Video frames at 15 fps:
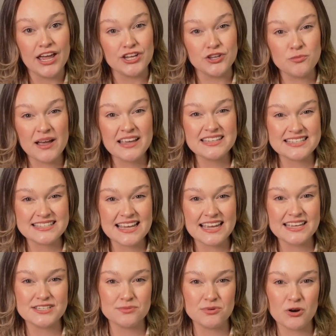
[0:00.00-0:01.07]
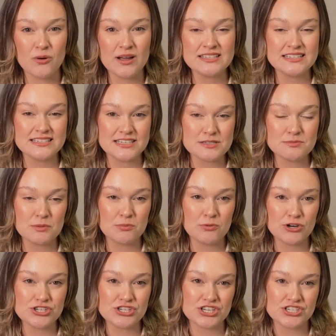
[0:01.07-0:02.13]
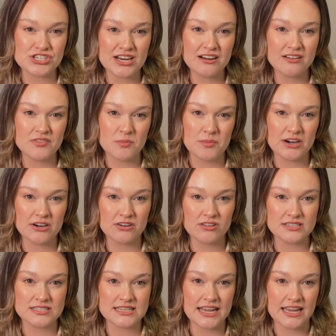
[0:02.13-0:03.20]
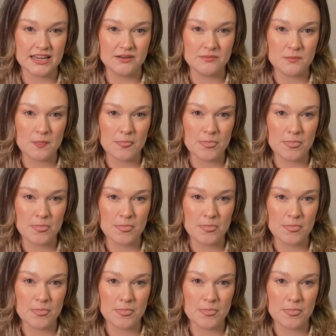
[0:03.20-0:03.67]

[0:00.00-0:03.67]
You might decide to request a disproportionate share of the marital estate,